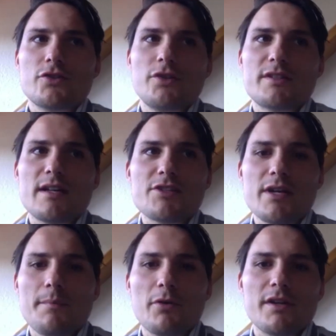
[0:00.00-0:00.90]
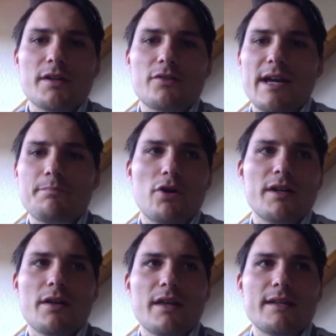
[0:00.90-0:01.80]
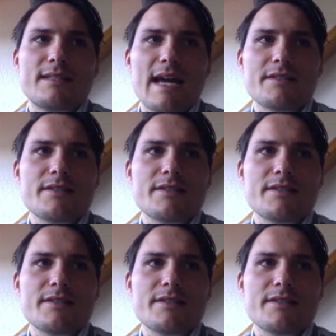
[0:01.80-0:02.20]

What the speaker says: touching upon a great point. I think debt,